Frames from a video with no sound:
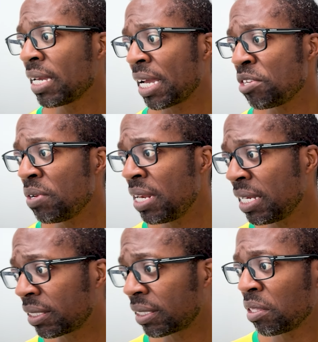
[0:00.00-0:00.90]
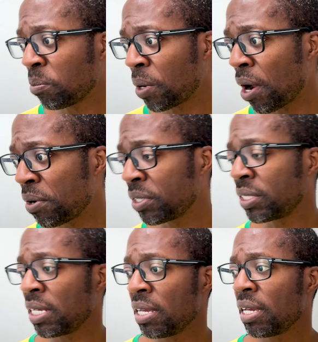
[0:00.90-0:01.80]
Can you list the
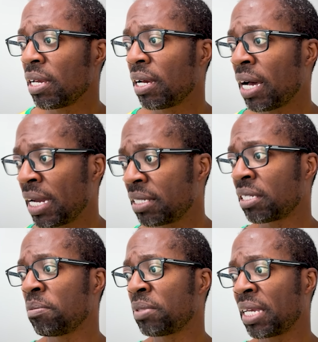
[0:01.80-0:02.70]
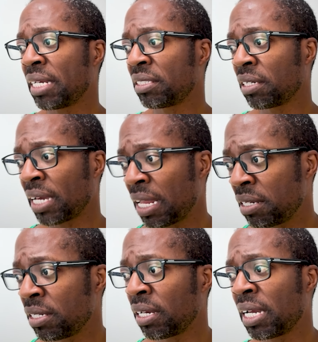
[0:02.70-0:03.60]
priority items against the
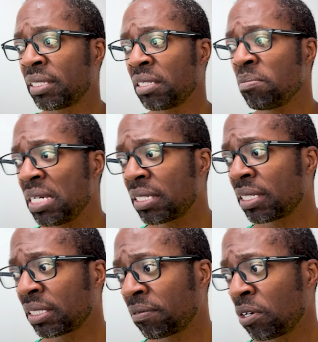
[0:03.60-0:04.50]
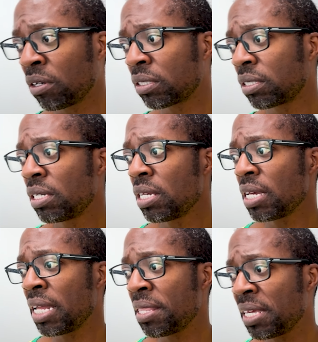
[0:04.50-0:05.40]
calendar, against the meetings I've got
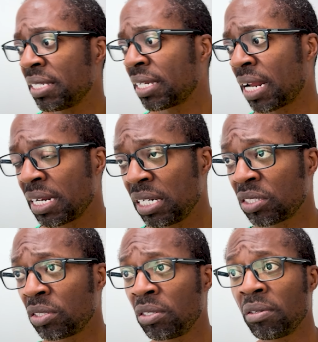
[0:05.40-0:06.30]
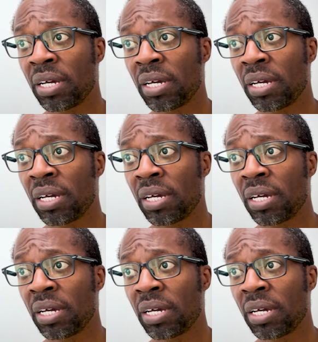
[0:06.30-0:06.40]
and things that I need to do?